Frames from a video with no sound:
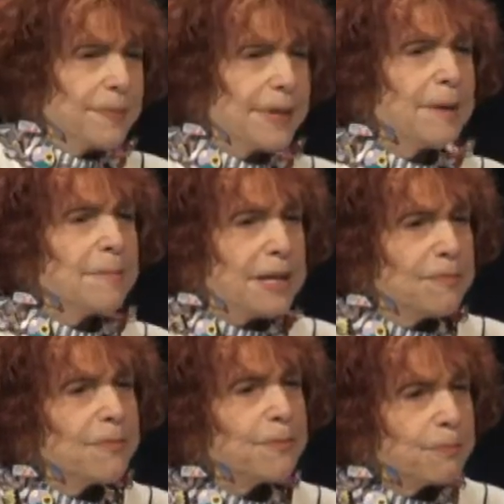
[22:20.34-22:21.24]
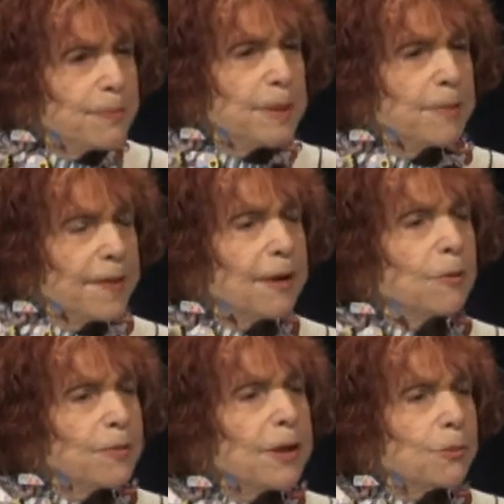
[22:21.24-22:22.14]
I mean, people
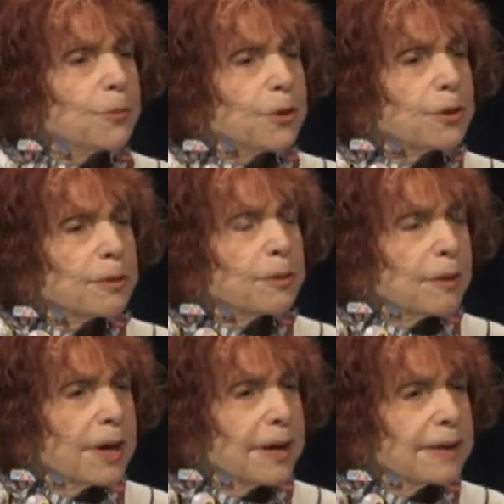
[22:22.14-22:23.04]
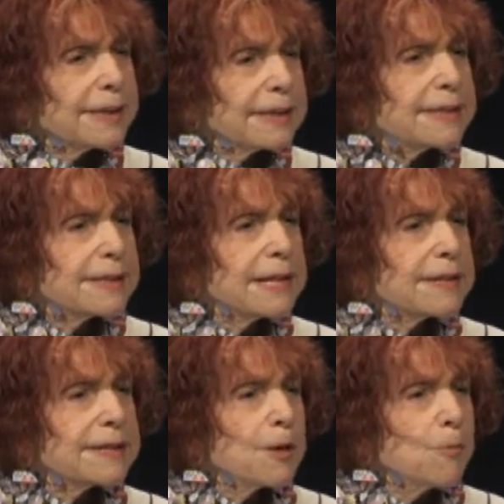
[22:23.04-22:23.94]
that, that we're
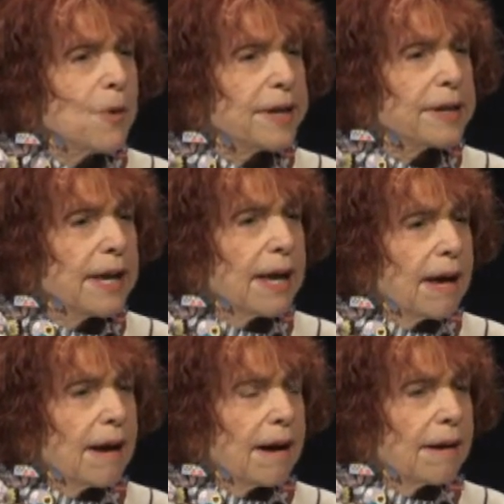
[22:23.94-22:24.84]
somewhat uh,